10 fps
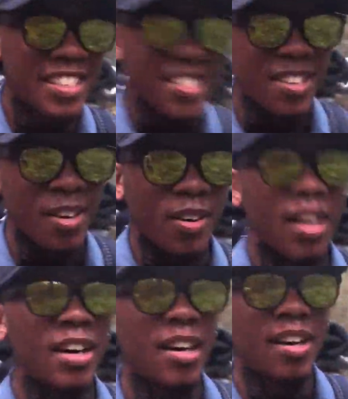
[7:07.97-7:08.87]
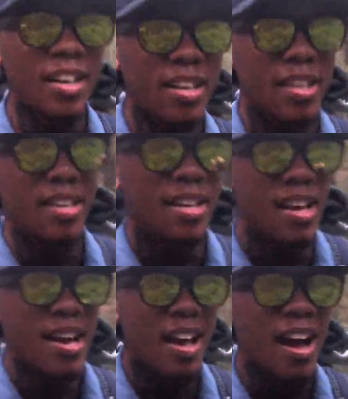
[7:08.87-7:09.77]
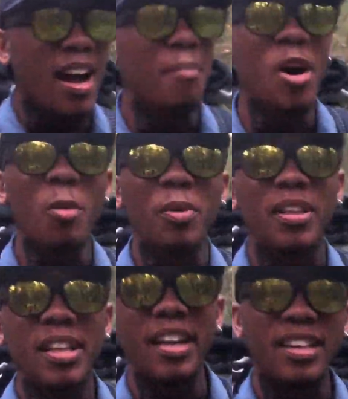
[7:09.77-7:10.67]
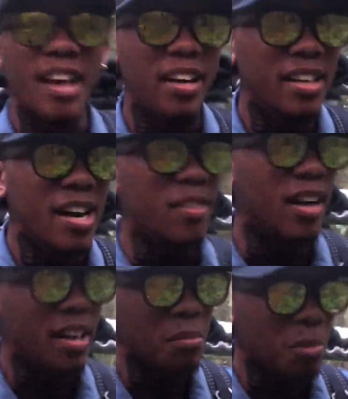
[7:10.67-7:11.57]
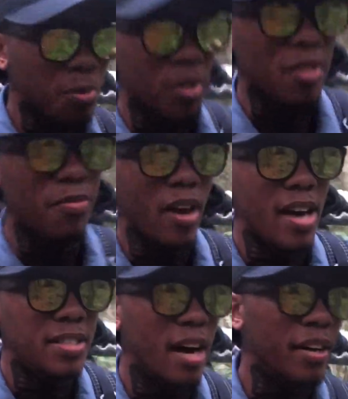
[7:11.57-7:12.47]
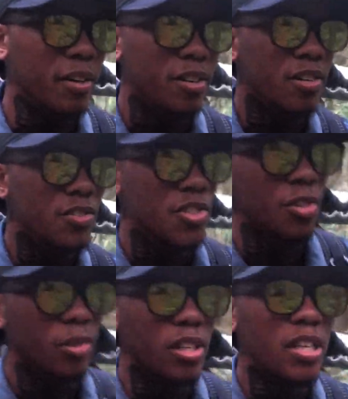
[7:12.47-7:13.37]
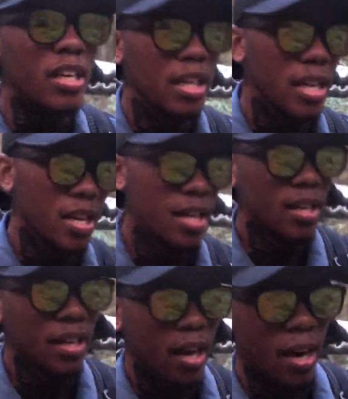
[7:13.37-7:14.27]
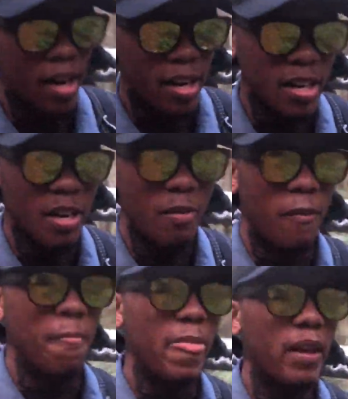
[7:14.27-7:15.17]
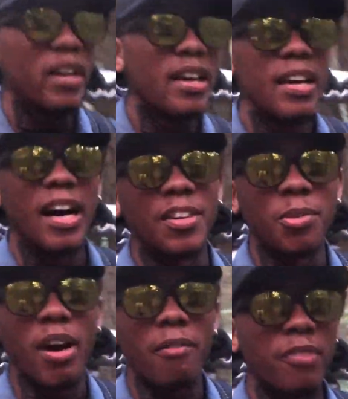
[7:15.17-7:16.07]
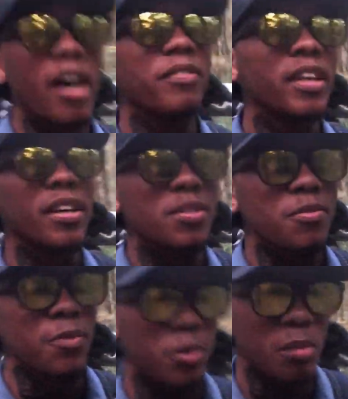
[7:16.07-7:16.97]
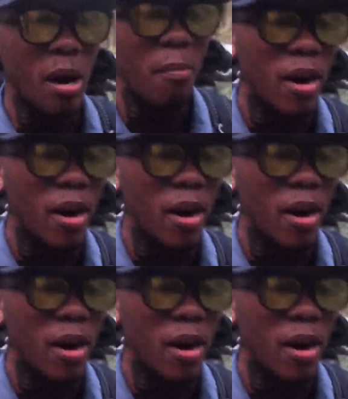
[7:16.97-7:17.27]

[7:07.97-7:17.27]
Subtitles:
So I'm hoping that I can knock it out. I am a pretty fast hiker generally. I do have 5 days of food in my